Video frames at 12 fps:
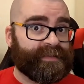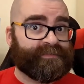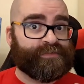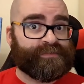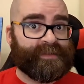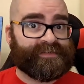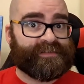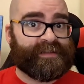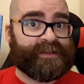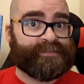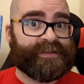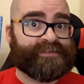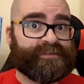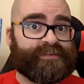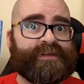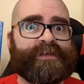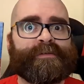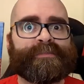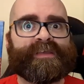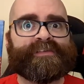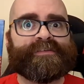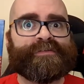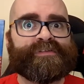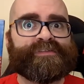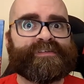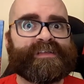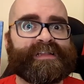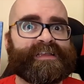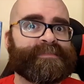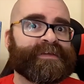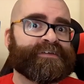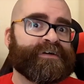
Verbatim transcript: If you especially like what I do, please do consider clicking my